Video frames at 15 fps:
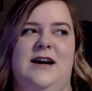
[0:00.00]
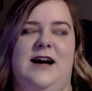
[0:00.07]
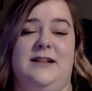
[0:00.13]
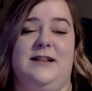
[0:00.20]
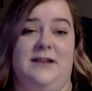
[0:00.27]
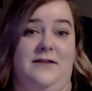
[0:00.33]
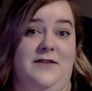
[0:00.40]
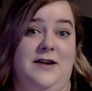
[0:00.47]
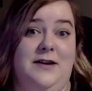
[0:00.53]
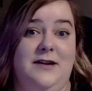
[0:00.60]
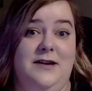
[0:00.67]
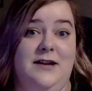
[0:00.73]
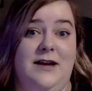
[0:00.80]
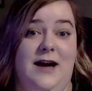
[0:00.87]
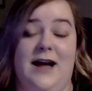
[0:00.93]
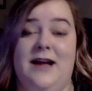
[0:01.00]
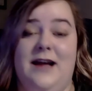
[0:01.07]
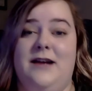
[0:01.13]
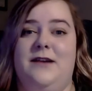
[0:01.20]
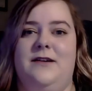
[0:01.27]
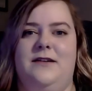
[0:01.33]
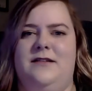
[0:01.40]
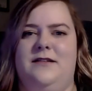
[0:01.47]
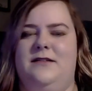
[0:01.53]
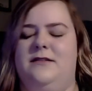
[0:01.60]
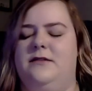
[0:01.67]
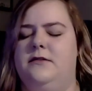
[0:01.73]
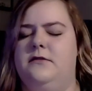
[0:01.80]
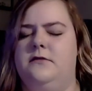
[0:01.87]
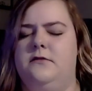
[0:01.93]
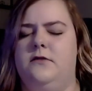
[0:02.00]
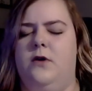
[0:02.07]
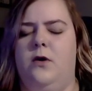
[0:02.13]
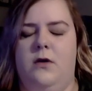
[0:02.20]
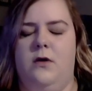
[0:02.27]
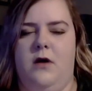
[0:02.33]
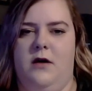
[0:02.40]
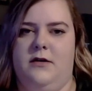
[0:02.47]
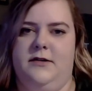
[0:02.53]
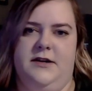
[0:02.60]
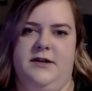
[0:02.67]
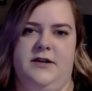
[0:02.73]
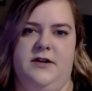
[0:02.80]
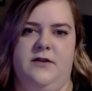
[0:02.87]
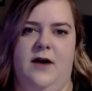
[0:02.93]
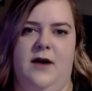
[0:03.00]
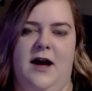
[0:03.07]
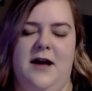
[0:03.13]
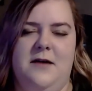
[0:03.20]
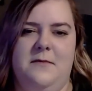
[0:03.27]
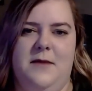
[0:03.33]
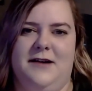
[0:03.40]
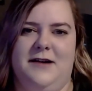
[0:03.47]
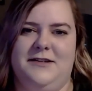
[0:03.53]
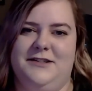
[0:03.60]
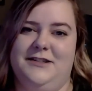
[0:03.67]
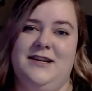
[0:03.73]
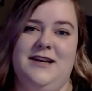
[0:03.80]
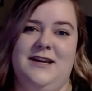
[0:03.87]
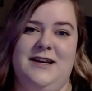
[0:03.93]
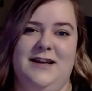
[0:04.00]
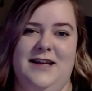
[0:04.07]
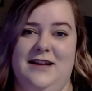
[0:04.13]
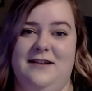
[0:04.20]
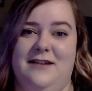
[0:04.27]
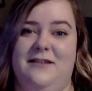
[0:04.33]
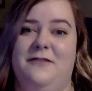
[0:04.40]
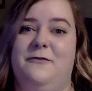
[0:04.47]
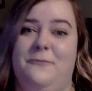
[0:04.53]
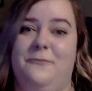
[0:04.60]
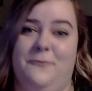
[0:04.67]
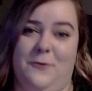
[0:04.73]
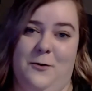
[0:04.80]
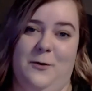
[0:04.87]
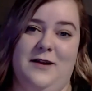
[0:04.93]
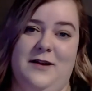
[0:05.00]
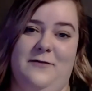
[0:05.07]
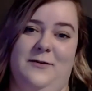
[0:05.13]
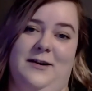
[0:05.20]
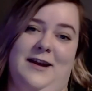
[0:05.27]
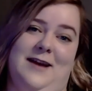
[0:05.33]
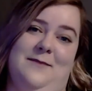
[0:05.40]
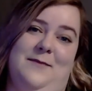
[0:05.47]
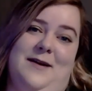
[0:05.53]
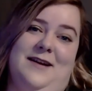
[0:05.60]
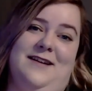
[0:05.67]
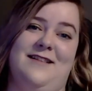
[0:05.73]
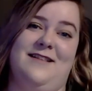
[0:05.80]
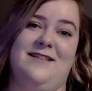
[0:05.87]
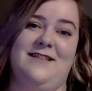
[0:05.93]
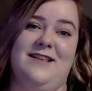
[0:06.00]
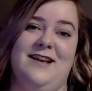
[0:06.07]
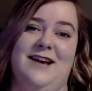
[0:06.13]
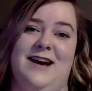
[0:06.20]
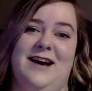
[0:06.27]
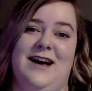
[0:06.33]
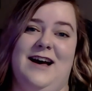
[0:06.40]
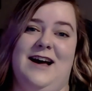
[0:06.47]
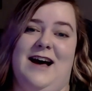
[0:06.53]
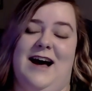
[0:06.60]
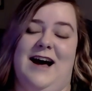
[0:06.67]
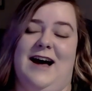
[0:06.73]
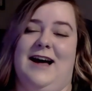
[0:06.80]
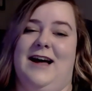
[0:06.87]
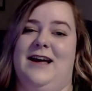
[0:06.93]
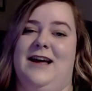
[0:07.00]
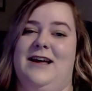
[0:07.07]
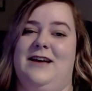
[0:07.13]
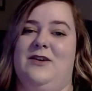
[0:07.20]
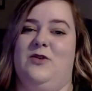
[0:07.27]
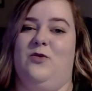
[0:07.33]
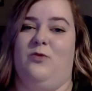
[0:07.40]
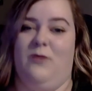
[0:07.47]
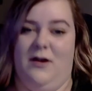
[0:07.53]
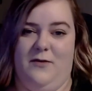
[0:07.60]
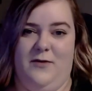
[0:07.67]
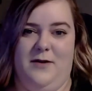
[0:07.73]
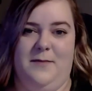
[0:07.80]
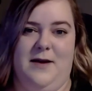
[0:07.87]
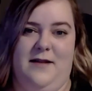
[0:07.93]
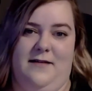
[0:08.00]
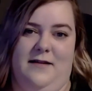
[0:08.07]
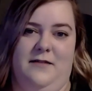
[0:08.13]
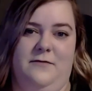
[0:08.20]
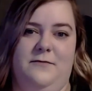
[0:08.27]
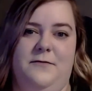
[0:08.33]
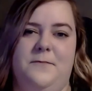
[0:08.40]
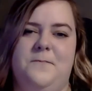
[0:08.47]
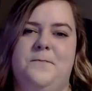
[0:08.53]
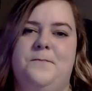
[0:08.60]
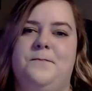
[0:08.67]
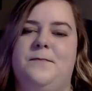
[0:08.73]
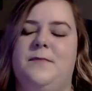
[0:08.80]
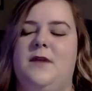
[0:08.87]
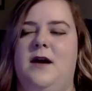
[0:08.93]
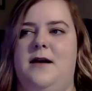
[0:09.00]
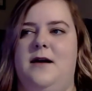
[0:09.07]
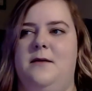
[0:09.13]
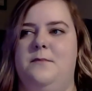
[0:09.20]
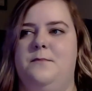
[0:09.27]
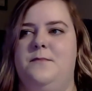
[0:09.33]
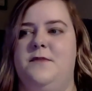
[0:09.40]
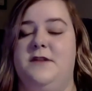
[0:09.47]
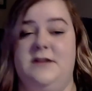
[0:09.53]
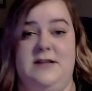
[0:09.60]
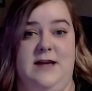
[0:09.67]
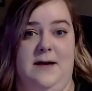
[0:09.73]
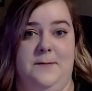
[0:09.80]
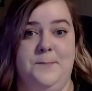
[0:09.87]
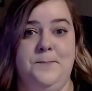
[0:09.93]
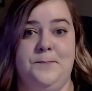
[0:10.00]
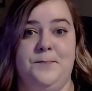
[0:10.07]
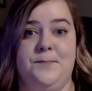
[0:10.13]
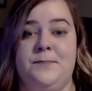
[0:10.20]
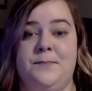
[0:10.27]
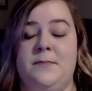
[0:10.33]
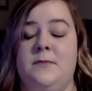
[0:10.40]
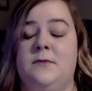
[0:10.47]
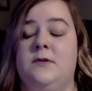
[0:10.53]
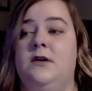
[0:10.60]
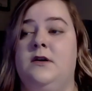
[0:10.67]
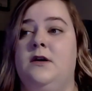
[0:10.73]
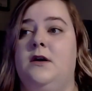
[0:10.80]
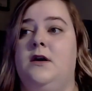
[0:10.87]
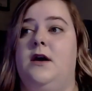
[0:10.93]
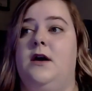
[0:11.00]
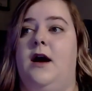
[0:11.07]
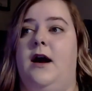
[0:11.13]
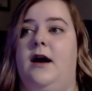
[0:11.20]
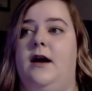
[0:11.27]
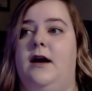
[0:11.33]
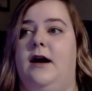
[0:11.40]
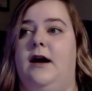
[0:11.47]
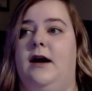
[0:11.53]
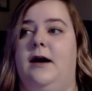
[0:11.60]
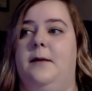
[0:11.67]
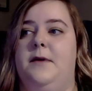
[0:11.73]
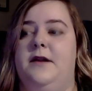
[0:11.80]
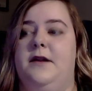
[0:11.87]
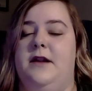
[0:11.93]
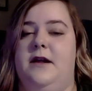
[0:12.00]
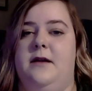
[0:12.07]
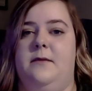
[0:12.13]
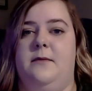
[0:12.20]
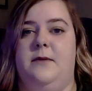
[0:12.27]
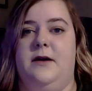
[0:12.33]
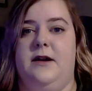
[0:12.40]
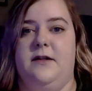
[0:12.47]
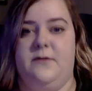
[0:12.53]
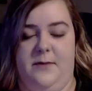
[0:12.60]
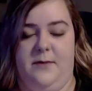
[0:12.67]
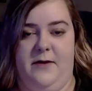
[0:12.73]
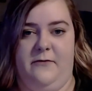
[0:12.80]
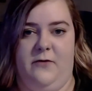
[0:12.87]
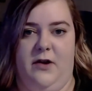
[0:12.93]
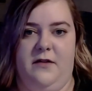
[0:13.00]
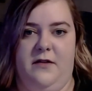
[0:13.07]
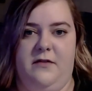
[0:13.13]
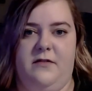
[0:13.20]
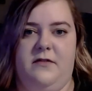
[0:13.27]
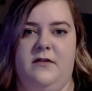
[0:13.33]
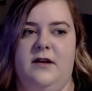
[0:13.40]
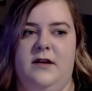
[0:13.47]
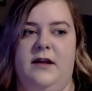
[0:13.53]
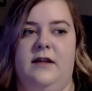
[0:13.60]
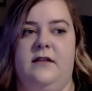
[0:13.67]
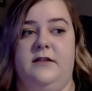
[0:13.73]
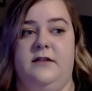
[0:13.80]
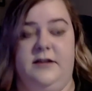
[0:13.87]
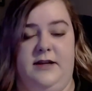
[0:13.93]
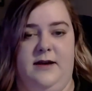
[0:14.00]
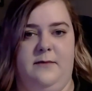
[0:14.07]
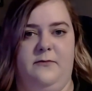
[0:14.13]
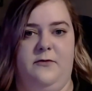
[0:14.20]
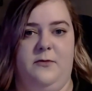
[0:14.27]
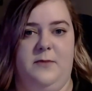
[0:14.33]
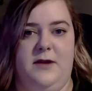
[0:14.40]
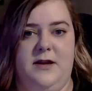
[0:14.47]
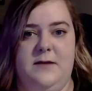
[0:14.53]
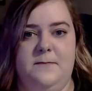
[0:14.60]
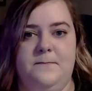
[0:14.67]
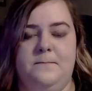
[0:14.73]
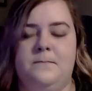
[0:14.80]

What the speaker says: I love it. I wholeheartedly do. I am actually in 4 different campaigns. I run one myself. I'm the DM. And then another one of my friends is a DM for me.